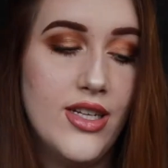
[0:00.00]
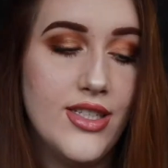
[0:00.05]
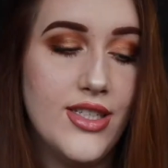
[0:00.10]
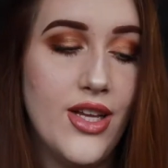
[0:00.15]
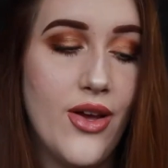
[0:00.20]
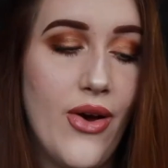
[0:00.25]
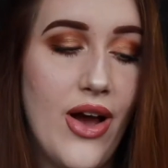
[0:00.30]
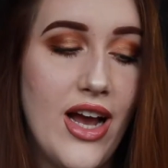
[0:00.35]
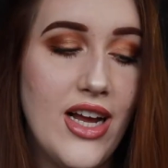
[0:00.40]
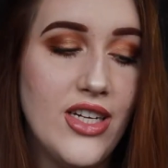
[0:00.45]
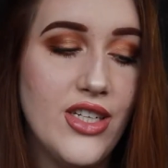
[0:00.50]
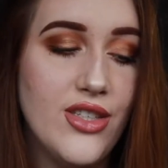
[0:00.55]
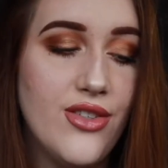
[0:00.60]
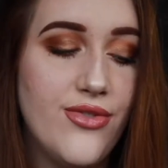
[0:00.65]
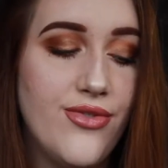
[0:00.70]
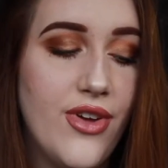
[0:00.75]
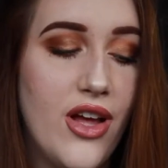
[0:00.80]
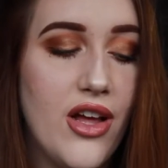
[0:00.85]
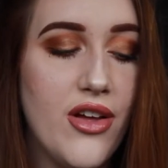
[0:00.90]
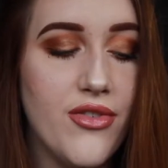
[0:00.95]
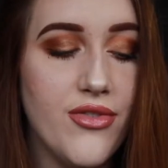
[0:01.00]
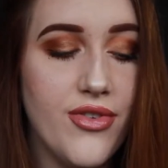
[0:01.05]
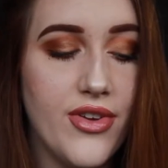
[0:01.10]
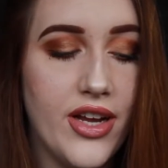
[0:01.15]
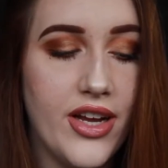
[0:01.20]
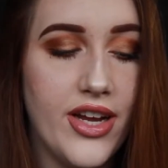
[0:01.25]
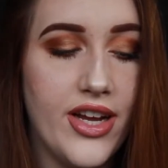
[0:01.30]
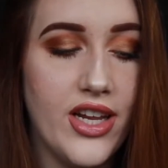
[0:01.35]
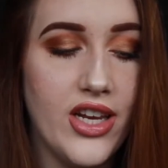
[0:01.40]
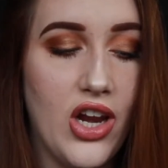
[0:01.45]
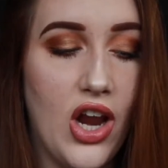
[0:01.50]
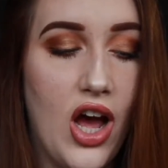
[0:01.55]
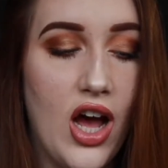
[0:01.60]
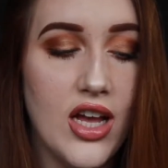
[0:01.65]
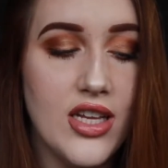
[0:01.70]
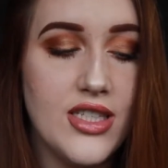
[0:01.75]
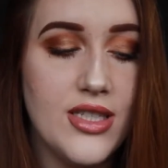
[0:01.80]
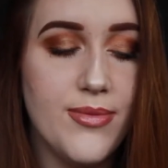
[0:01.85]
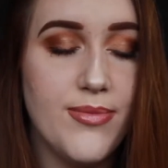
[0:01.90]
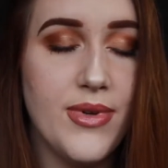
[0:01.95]
So I just felt very
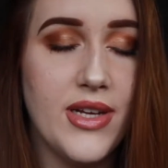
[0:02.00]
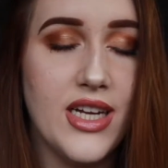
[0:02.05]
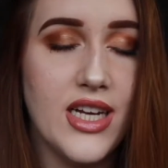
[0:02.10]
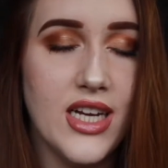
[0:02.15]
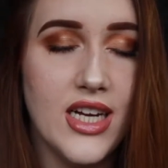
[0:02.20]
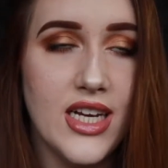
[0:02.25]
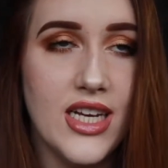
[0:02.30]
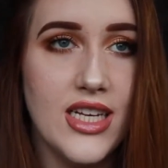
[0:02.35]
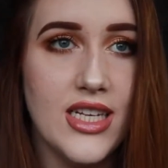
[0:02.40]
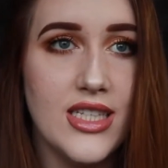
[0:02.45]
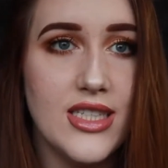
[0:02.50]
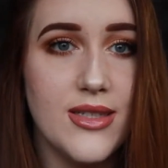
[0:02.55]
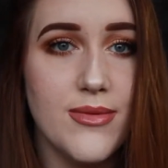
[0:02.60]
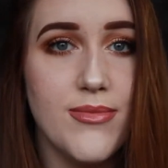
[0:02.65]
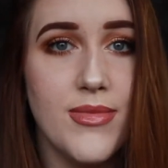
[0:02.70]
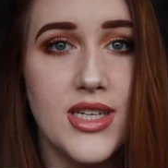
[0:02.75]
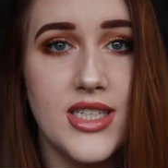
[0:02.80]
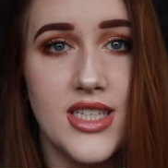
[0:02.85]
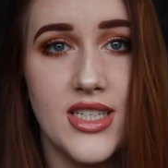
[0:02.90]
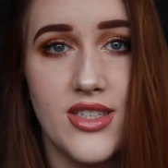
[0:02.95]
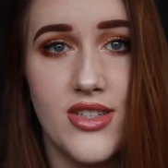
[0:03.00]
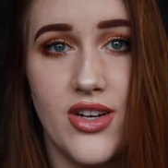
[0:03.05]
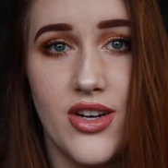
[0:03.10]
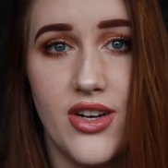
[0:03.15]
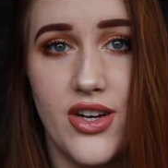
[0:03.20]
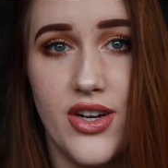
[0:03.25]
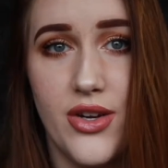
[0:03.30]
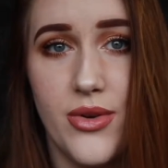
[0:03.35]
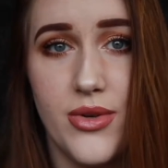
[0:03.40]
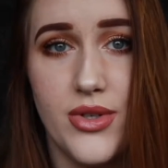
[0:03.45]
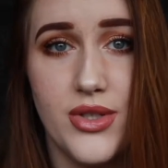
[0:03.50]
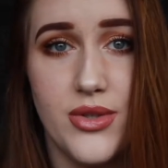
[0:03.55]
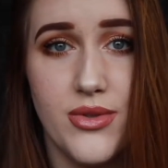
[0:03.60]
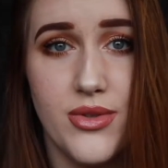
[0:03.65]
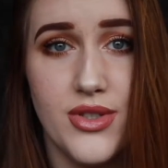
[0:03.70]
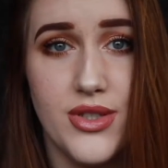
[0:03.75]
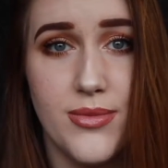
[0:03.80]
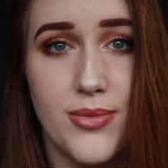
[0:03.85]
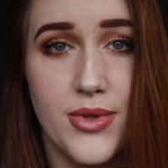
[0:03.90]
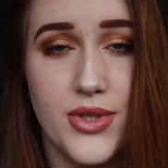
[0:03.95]
lost because my sister already knew what she
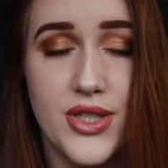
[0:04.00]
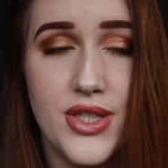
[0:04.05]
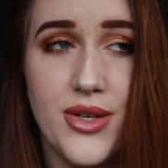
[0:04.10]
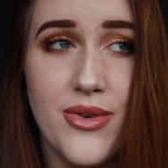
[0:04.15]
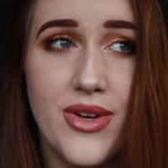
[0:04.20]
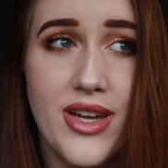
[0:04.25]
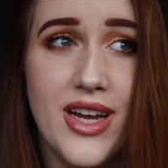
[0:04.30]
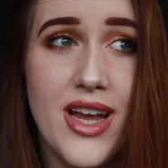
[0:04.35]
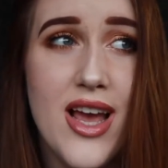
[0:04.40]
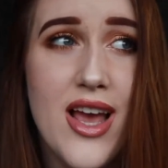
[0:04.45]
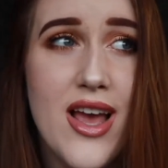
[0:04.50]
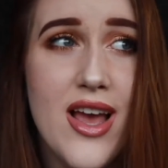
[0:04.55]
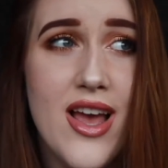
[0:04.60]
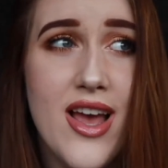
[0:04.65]
was pursuing